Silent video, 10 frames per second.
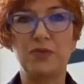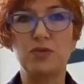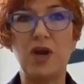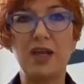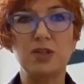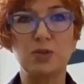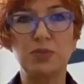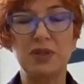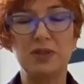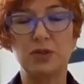trying to
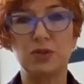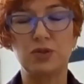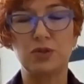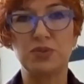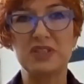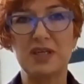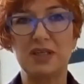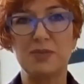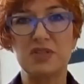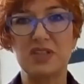build, to
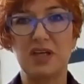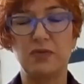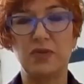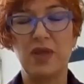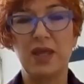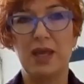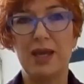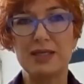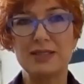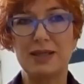present himself
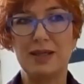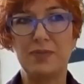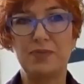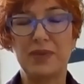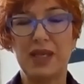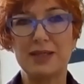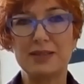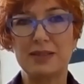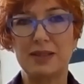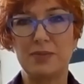as
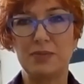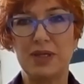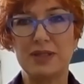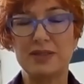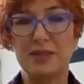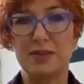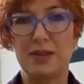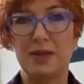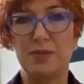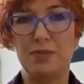an
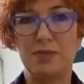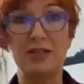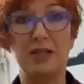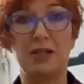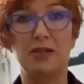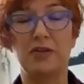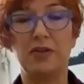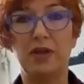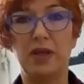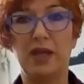
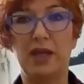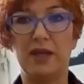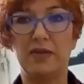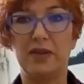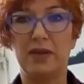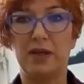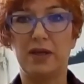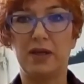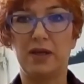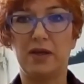idol and
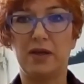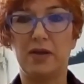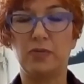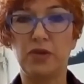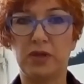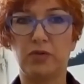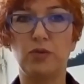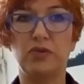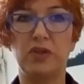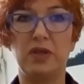
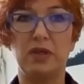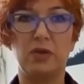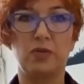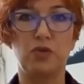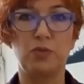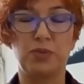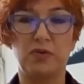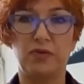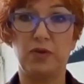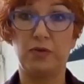recruiting a group
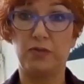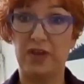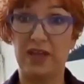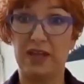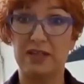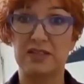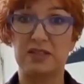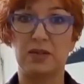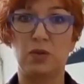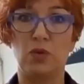of
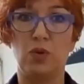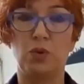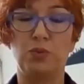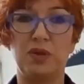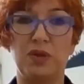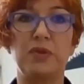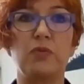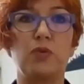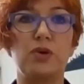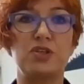fans who will be
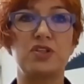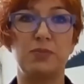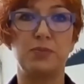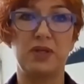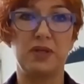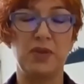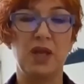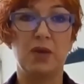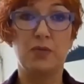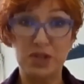
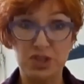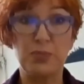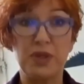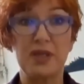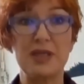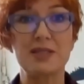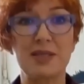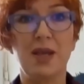worshiping his